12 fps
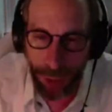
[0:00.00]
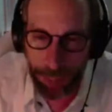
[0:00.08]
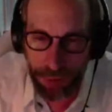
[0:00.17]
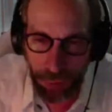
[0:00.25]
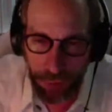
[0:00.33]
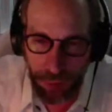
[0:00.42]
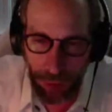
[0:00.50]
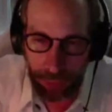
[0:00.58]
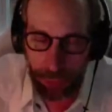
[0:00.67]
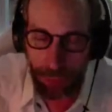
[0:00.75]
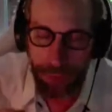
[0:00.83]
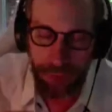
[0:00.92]
hemisphere
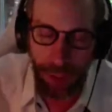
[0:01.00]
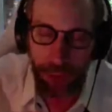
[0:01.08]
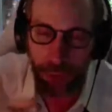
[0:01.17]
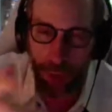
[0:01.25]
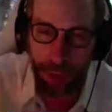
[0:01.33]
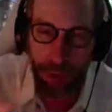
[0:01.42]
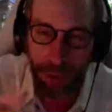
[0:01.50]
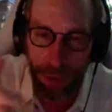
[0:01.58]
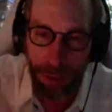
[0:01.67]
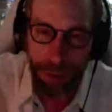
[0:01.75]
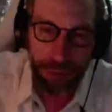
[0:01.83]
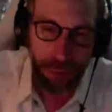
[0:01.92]
cent centric
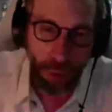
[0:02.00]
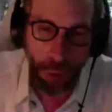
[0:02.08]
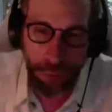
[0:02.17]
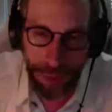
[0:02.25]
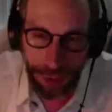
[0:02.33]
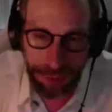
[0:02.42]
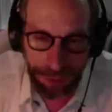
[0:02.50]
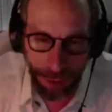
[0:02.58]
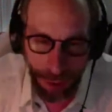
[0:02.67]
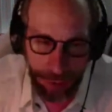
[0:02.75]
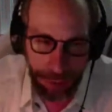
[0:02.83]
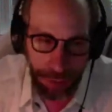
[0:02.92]
so go to the next
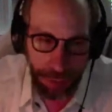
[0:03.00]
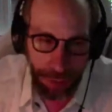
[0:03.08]
slide